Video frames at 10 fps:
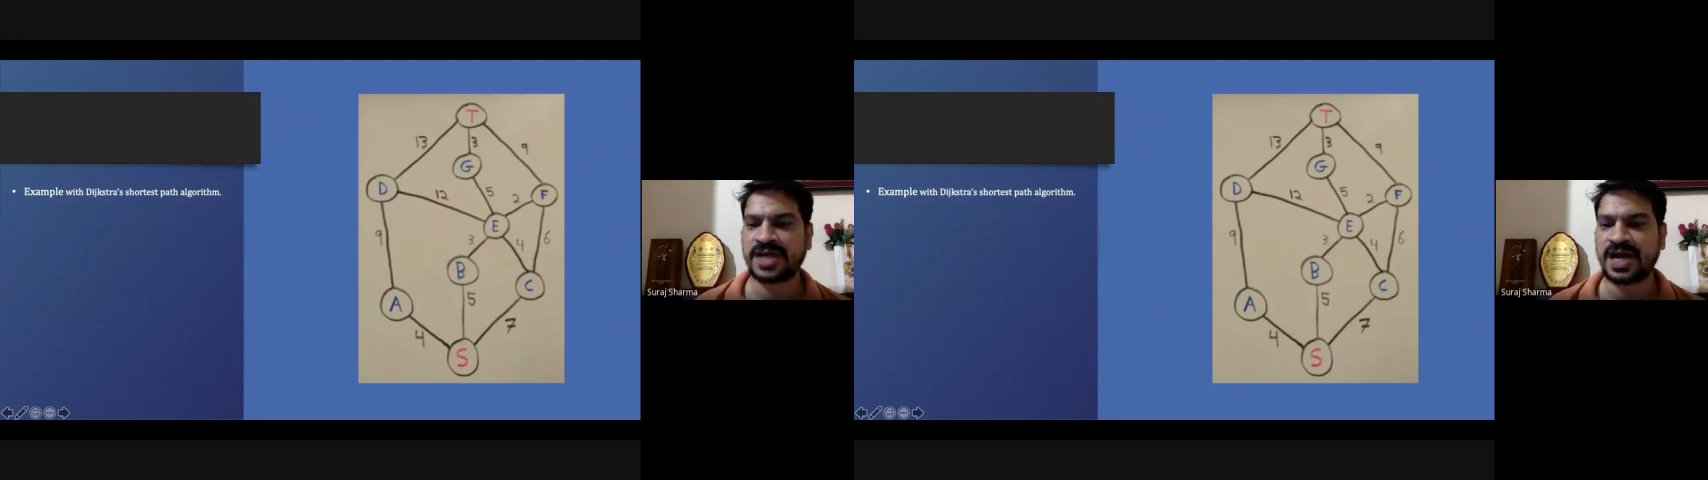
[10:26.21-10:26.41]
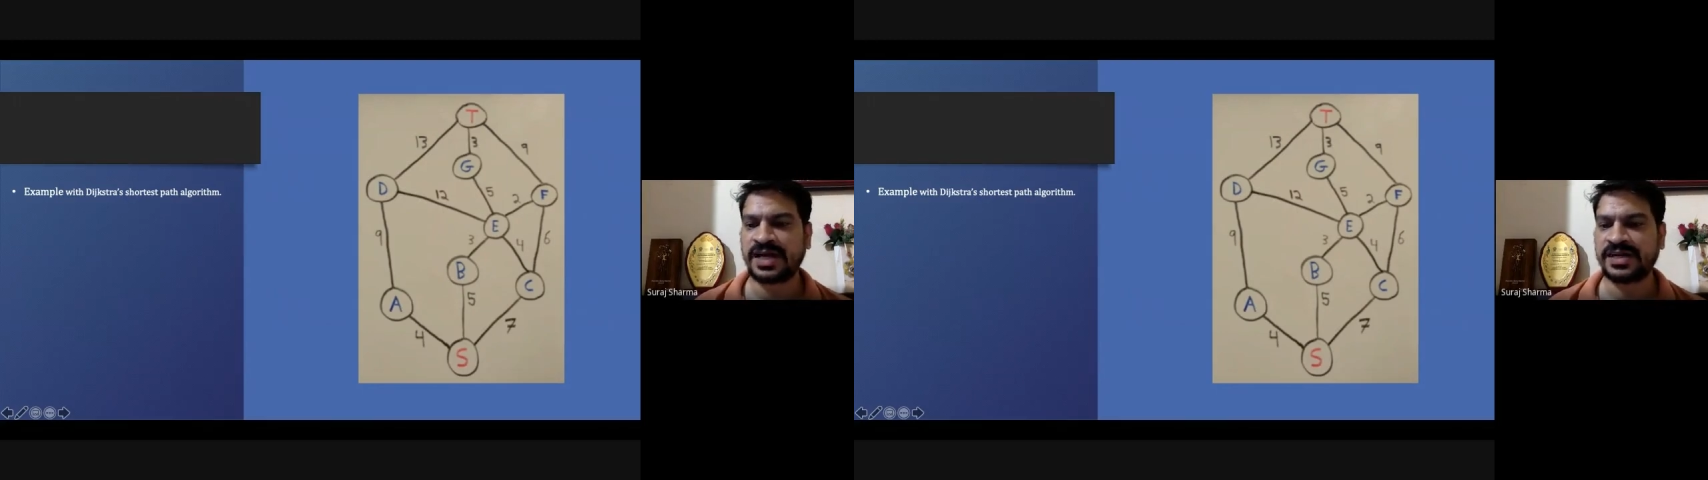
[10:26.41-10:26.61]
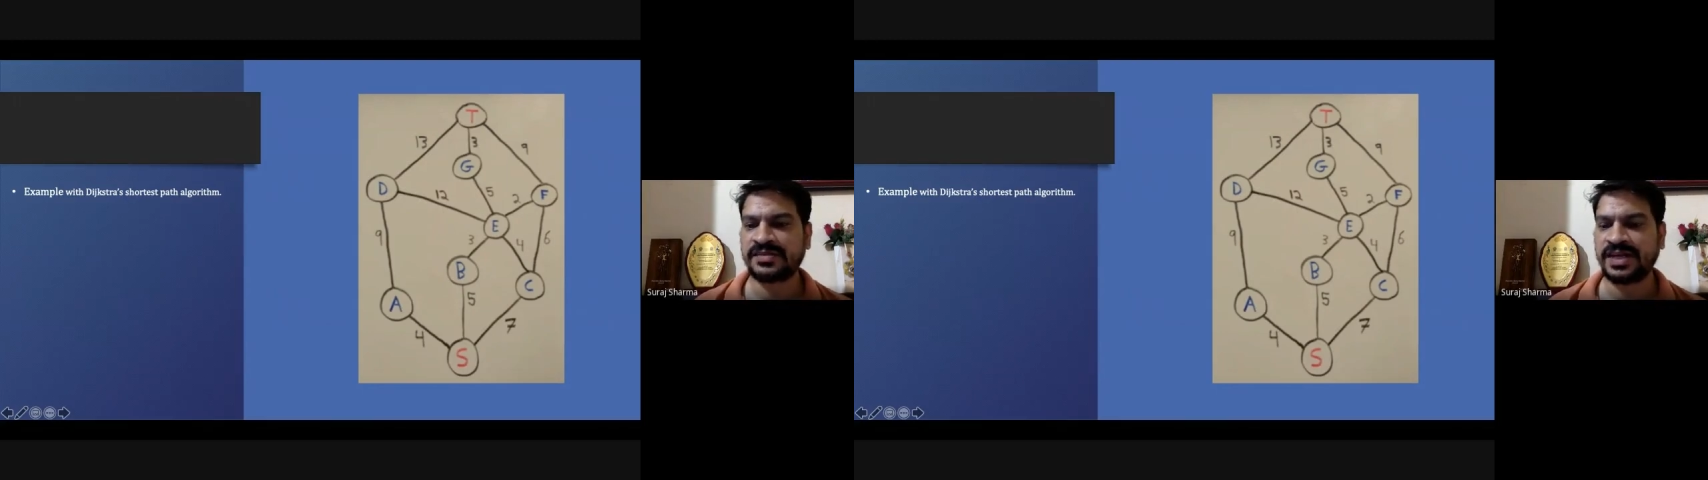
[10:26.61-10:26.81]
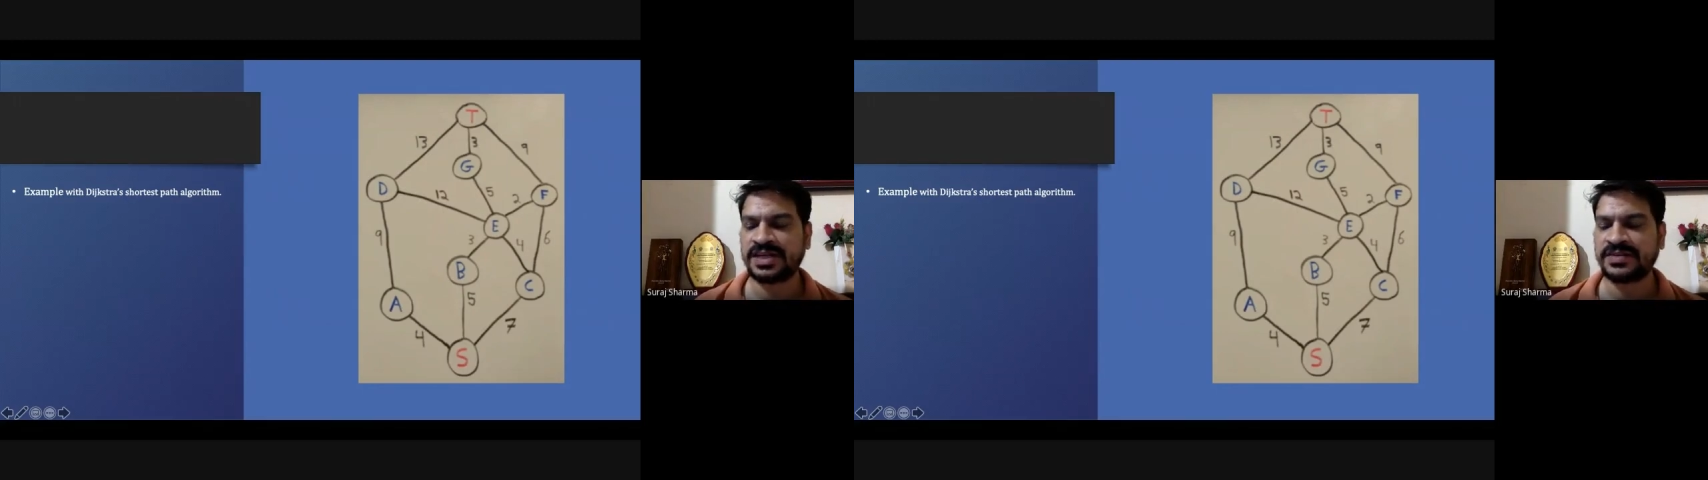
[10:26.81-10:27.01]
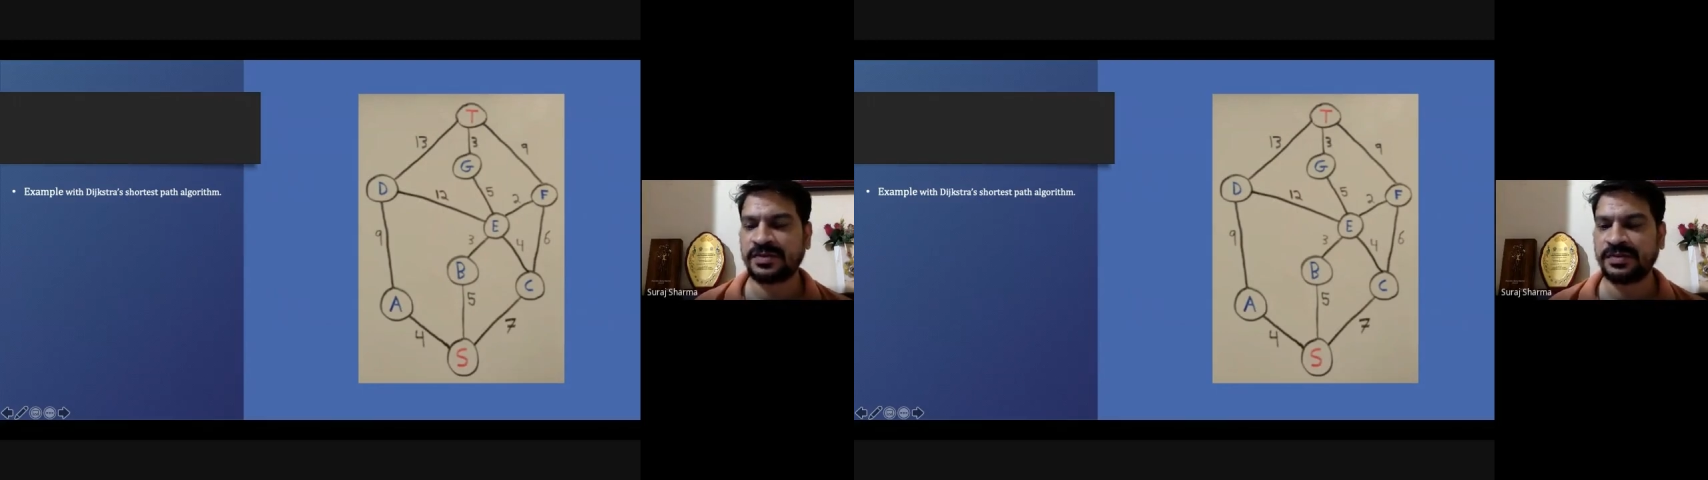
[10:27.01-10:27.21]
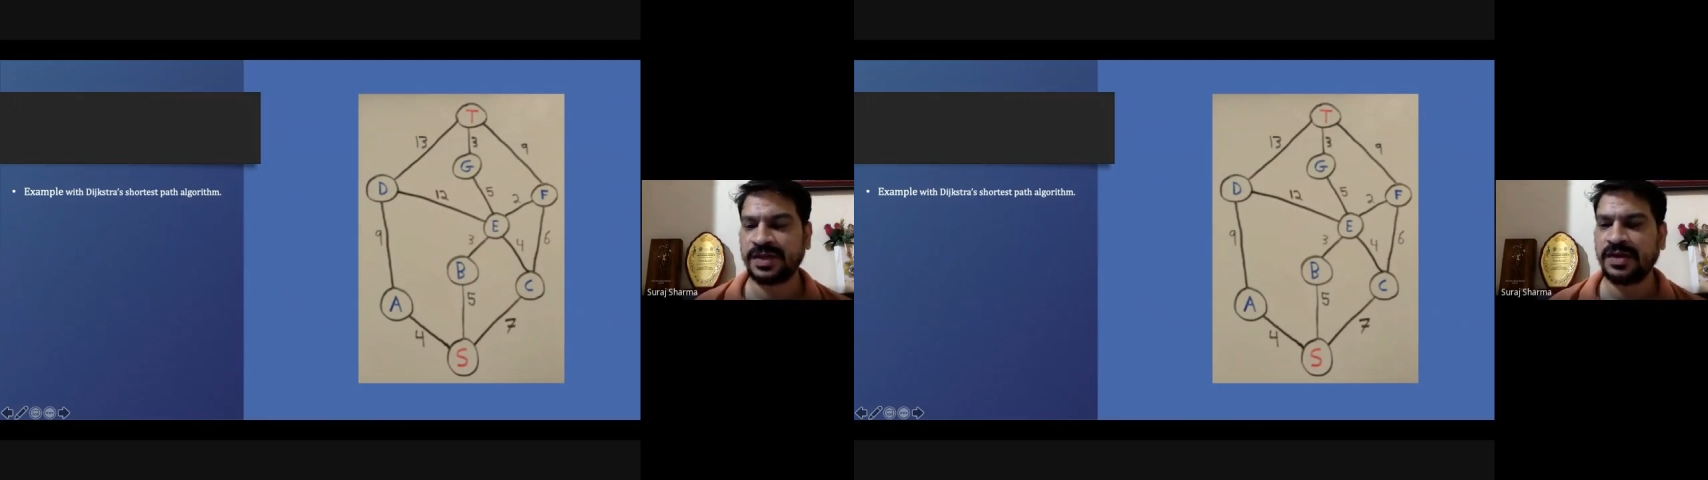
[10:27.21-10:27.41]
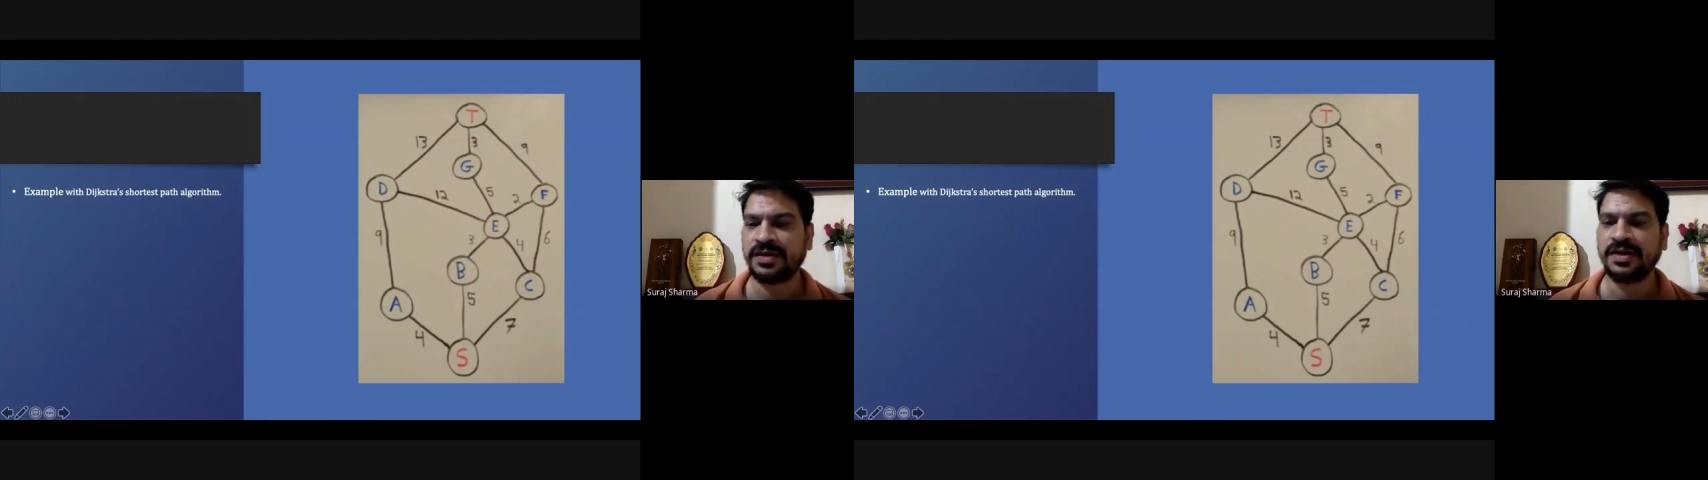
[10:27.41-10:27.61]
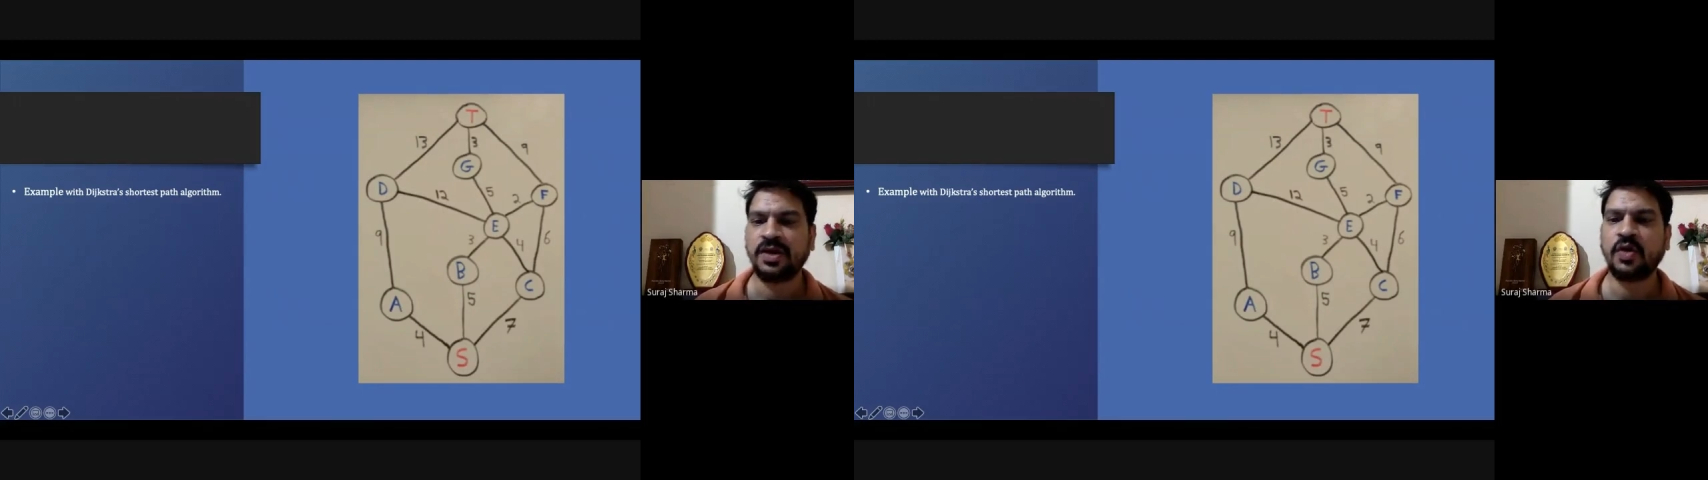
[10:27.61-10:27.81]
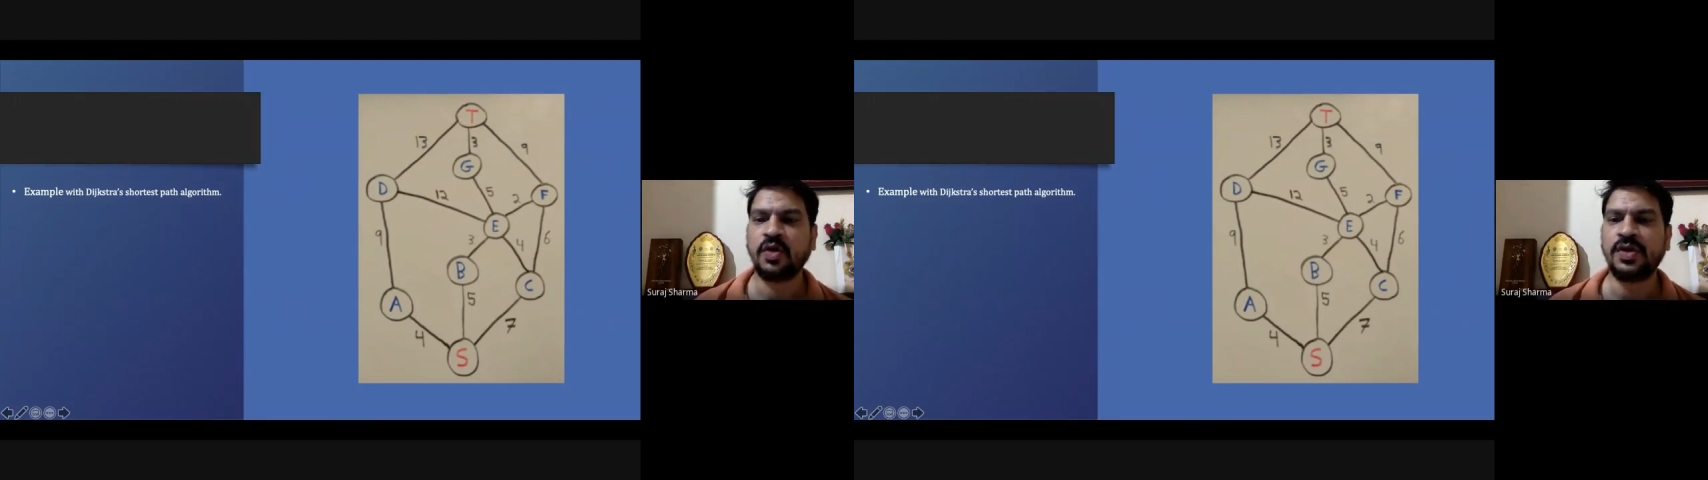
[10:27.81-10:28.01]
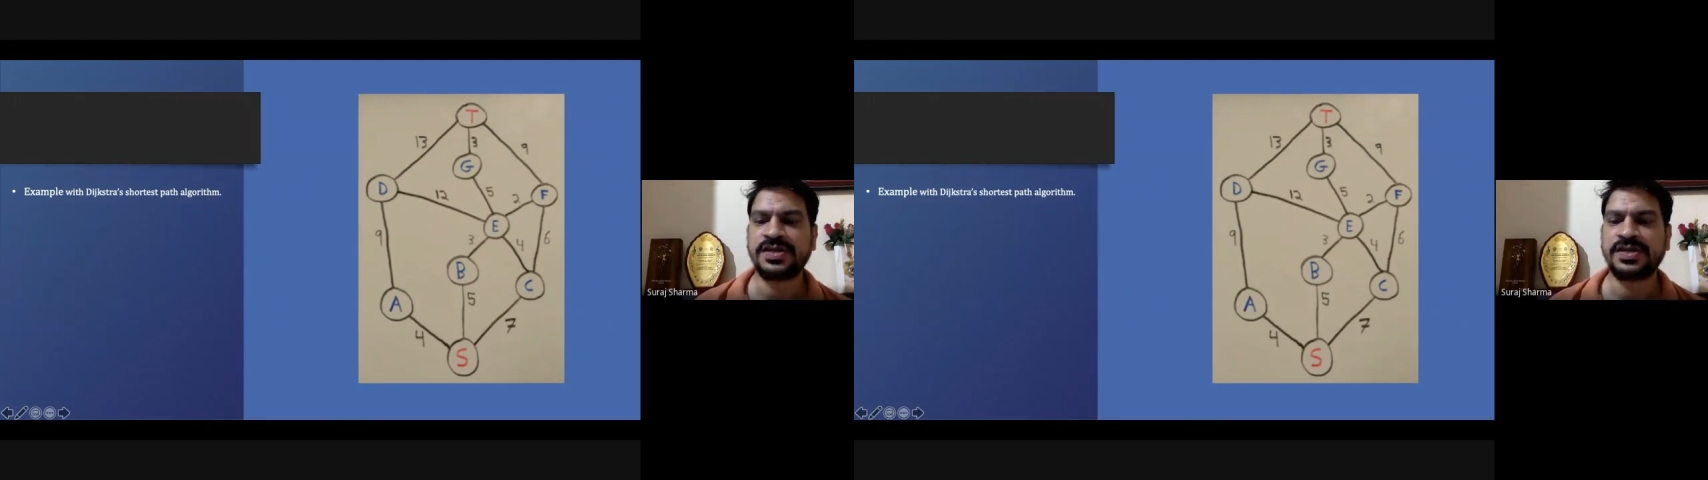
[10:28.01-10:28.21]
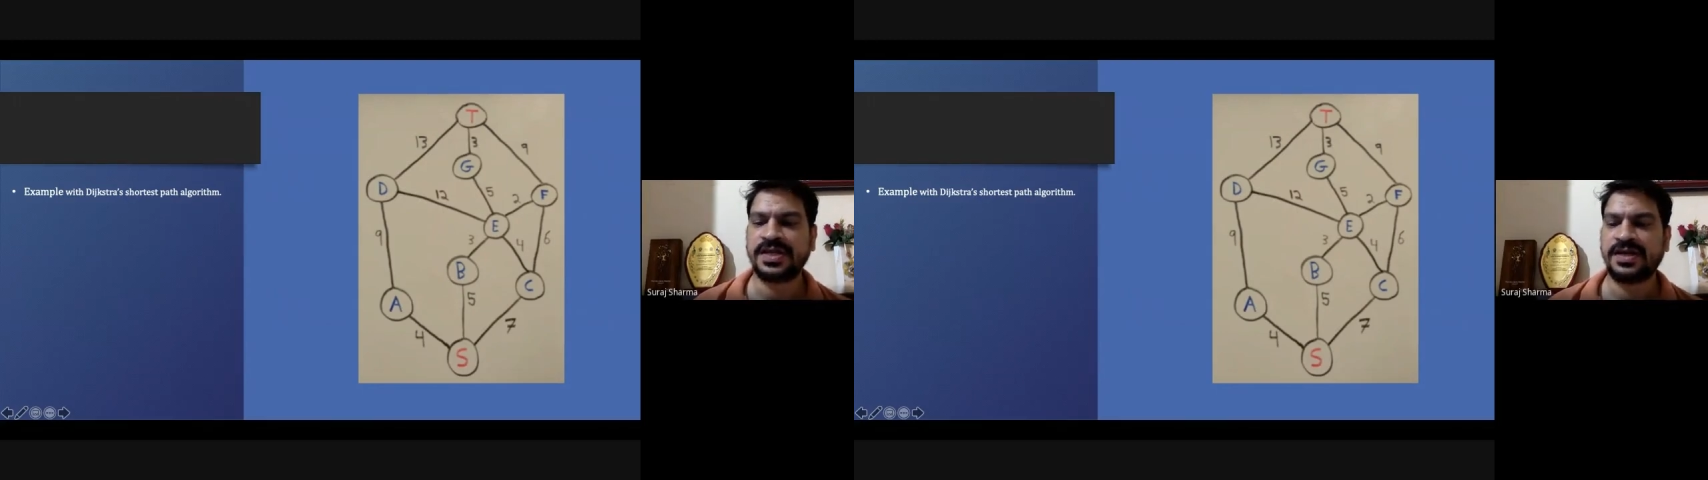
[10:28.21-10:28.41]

as well as from the goal state.